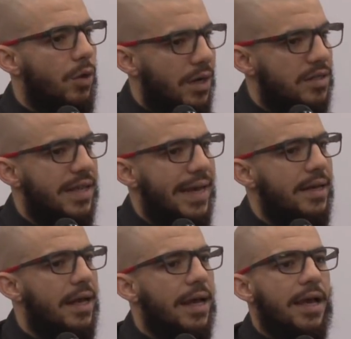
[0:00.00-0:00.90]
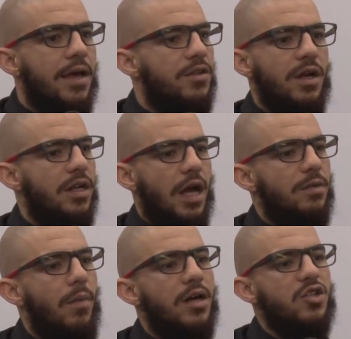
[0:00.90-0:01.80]
You understand?
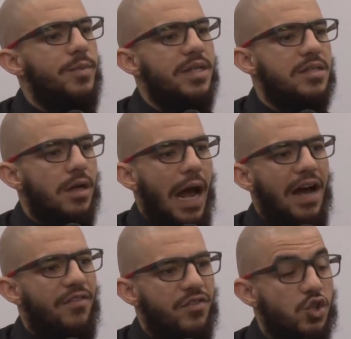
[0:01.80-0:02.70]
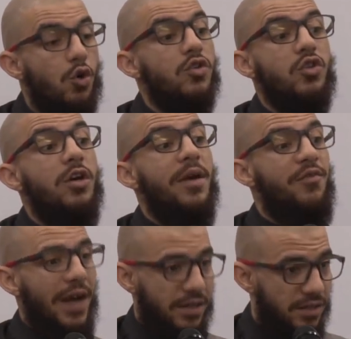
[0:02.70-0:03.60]
Admonishments have short-term
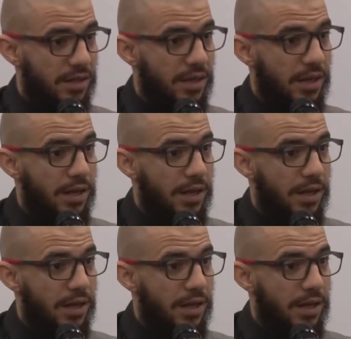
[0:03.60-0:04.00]
effect.